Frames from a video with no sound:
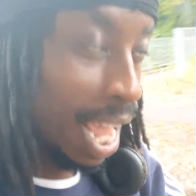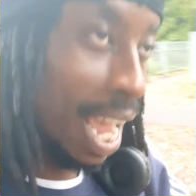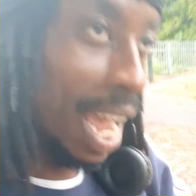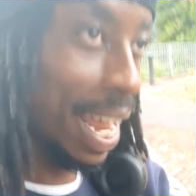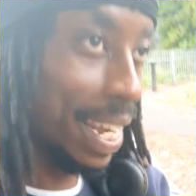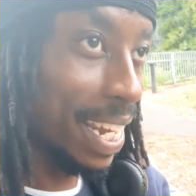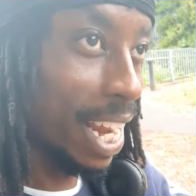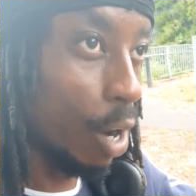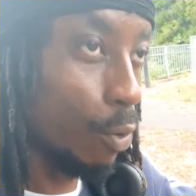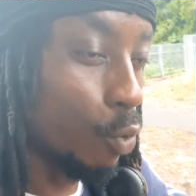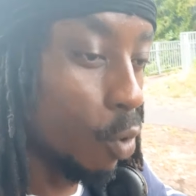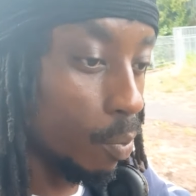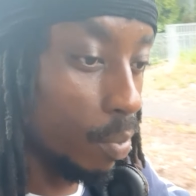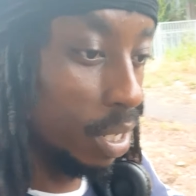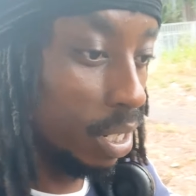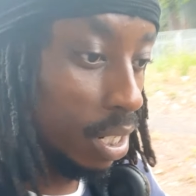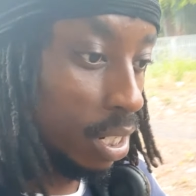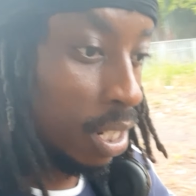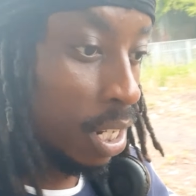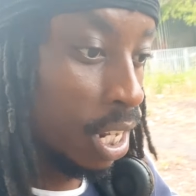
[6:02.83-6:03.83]
And that
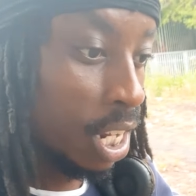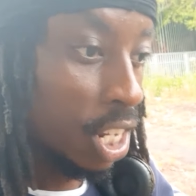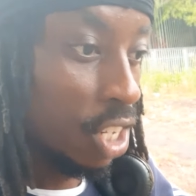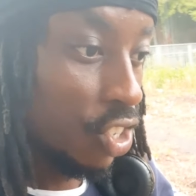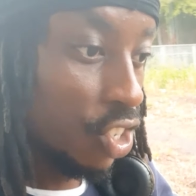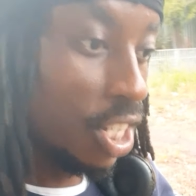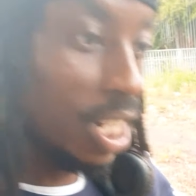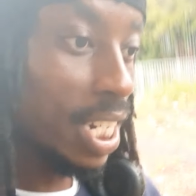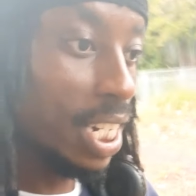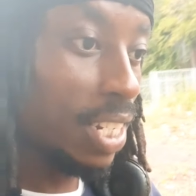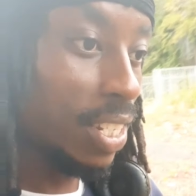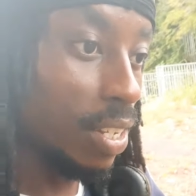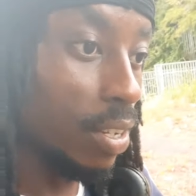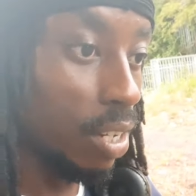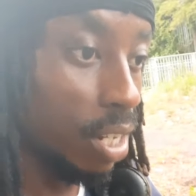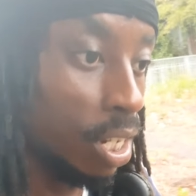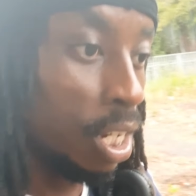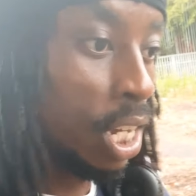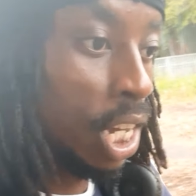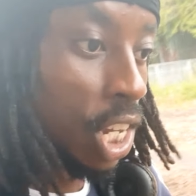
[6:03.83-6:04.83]
woman, she needs
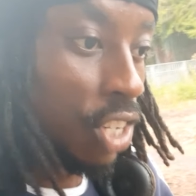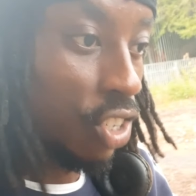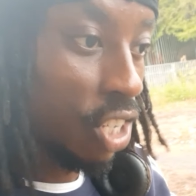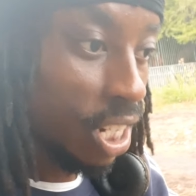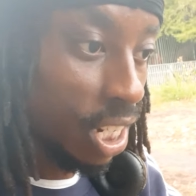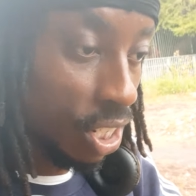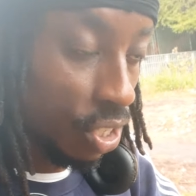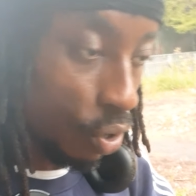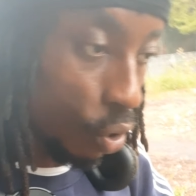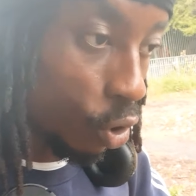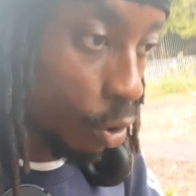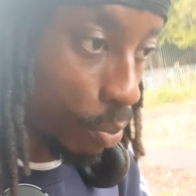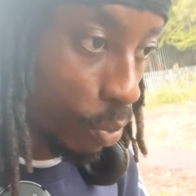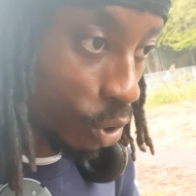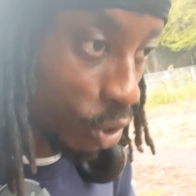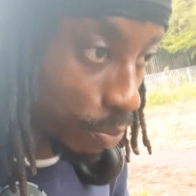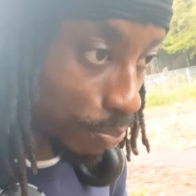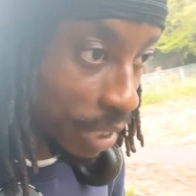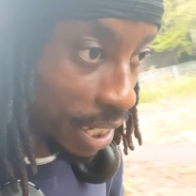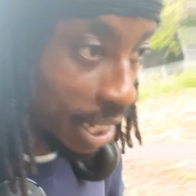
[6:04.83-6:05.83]
to
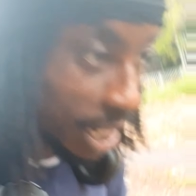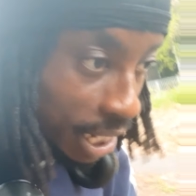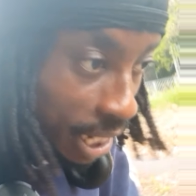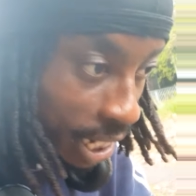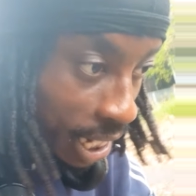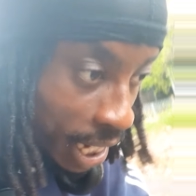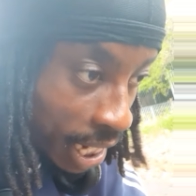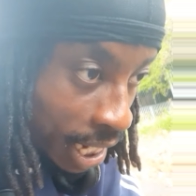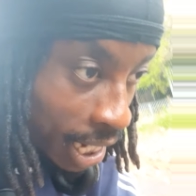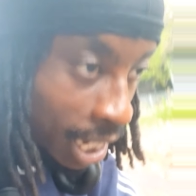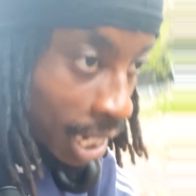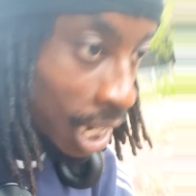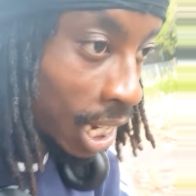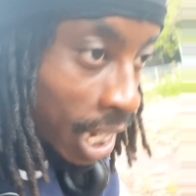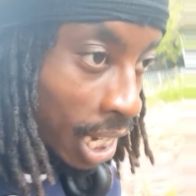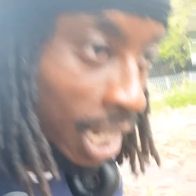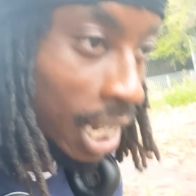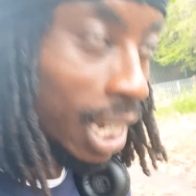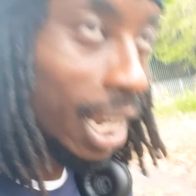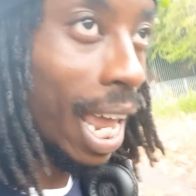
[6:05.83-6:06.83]
almost be
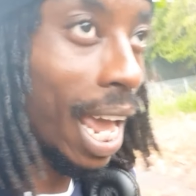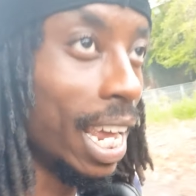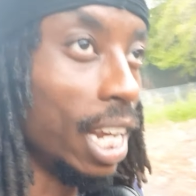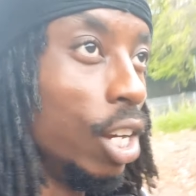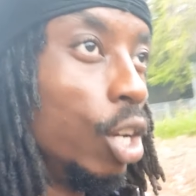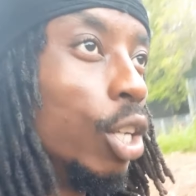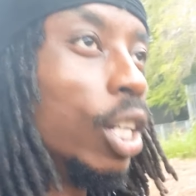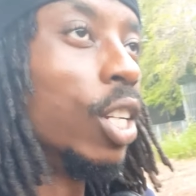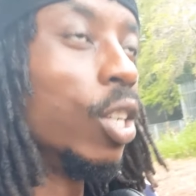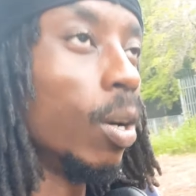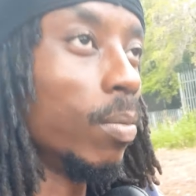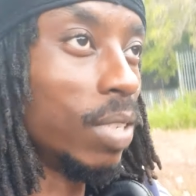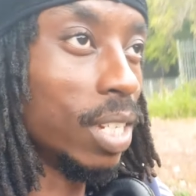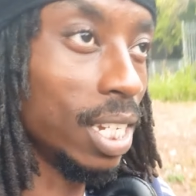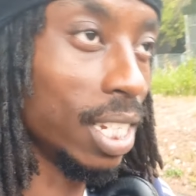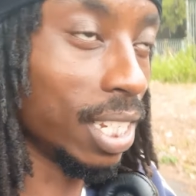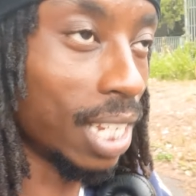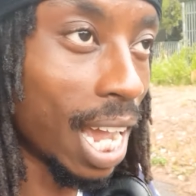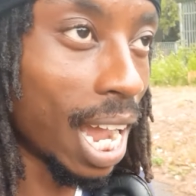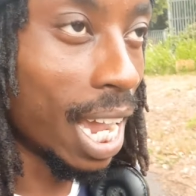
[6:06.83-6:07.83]
like looking up to
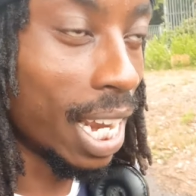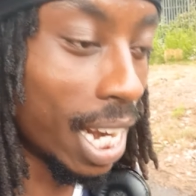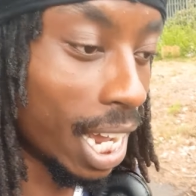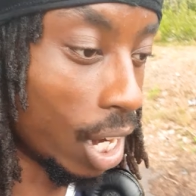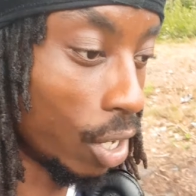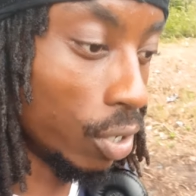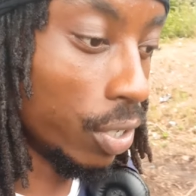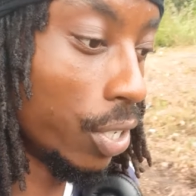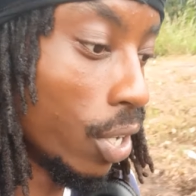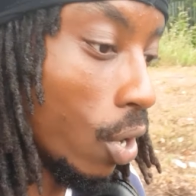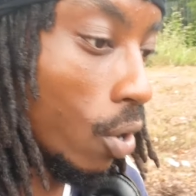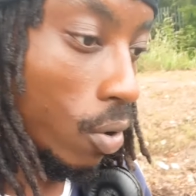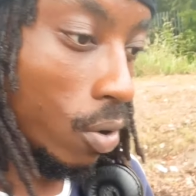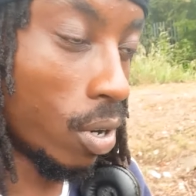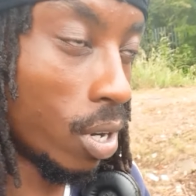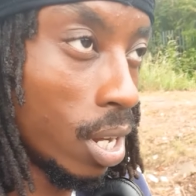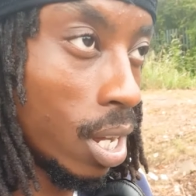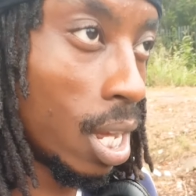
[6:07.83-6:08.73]
this guy, like, yo,